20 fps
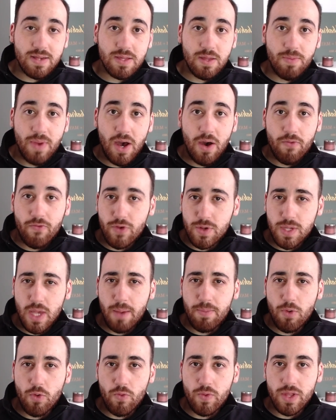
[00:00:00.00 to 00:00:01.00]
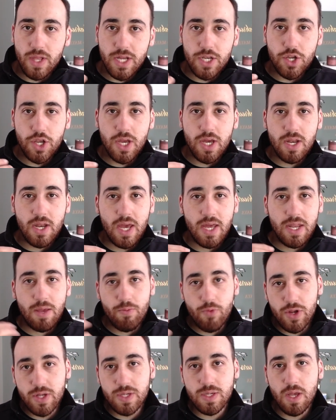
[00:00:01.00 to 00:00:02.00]
about, for example, religion, and he
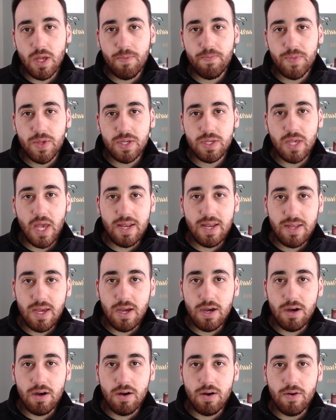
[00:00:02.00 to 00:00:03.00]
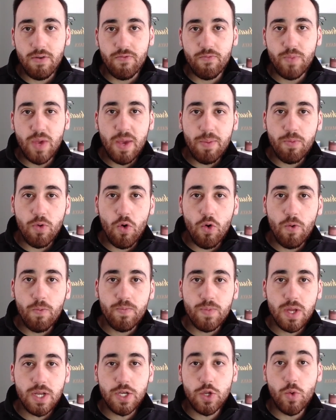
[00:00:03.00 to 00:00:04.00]
brings up this idea of
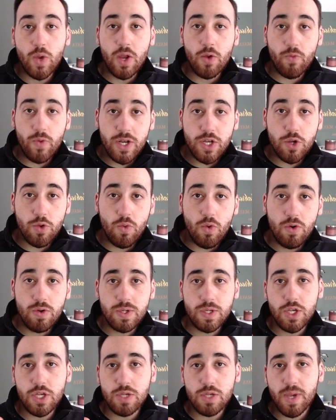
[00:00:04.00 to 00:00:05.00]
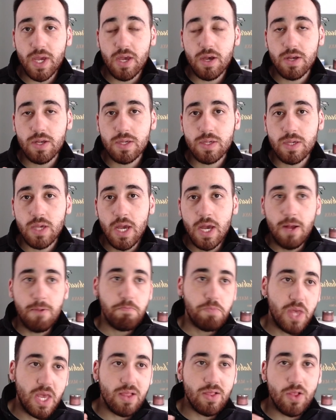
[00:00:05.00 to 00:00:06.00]
people doing rituals just because
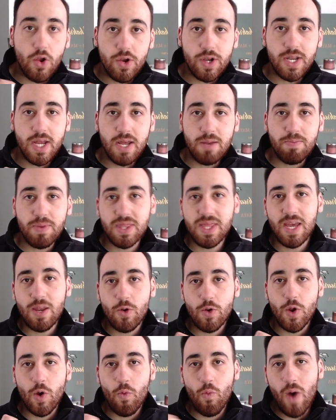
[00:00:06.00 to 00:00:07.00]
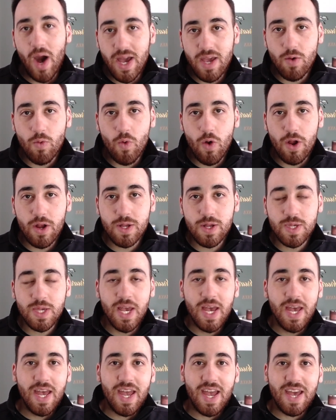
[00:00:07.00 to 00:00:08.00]
they learned it, but they don't know why it works.
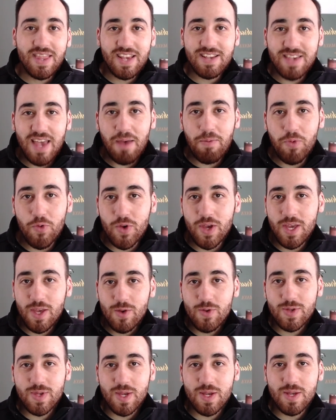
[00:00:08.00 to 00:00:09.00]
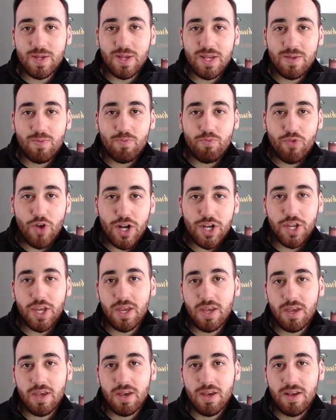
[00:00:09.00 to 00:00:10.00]
And the example he uses is
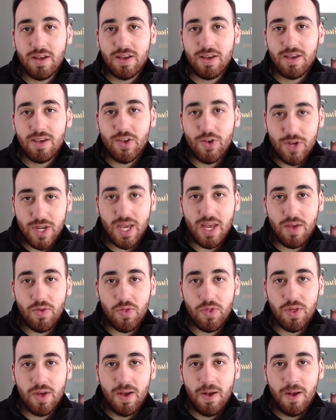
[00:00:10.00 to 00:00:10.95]
brushing your teeth.